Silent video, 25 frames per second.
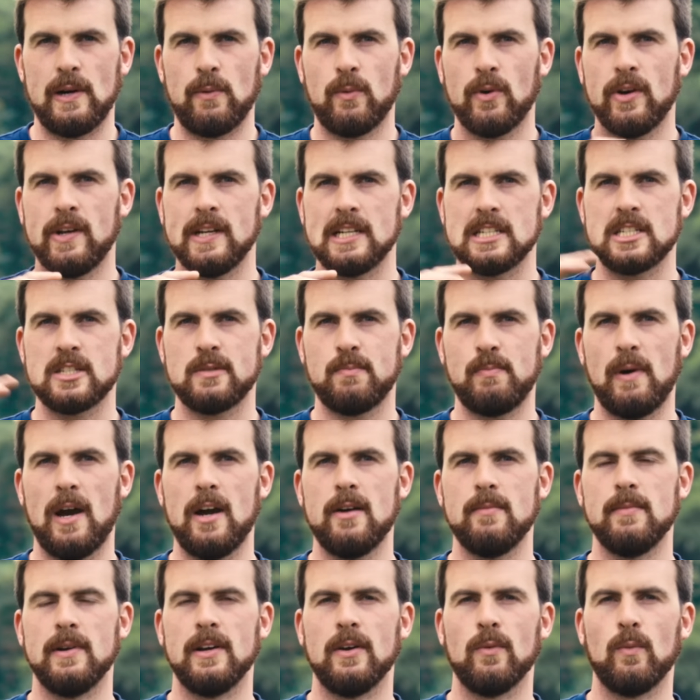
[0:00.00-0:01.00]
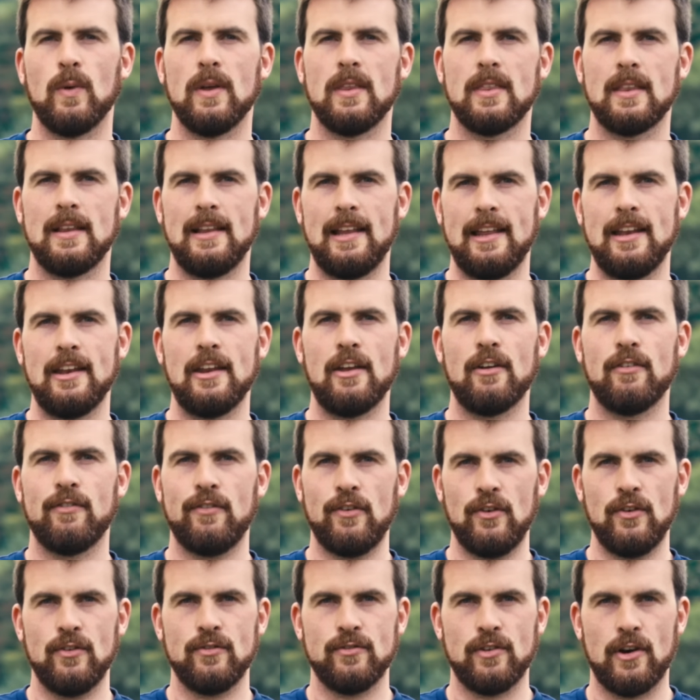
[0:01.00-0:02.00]
I want to experiment with linear
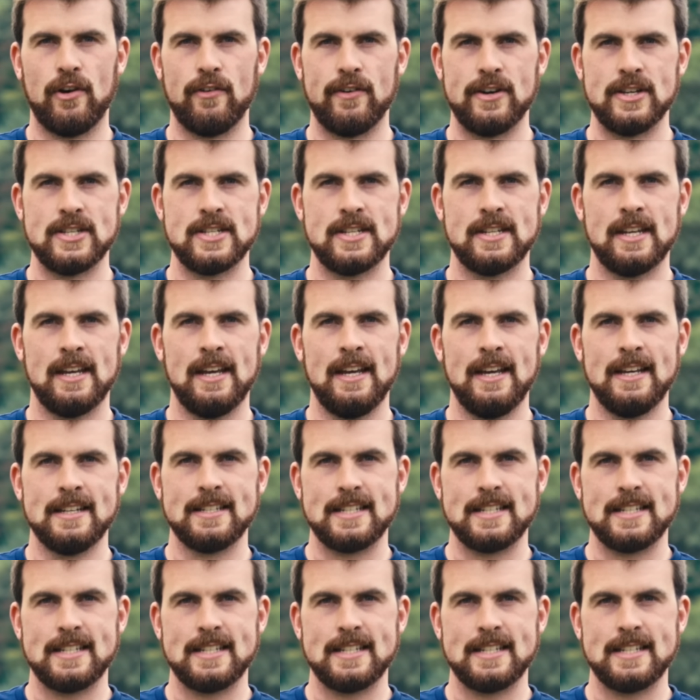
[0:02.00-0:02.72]
food forest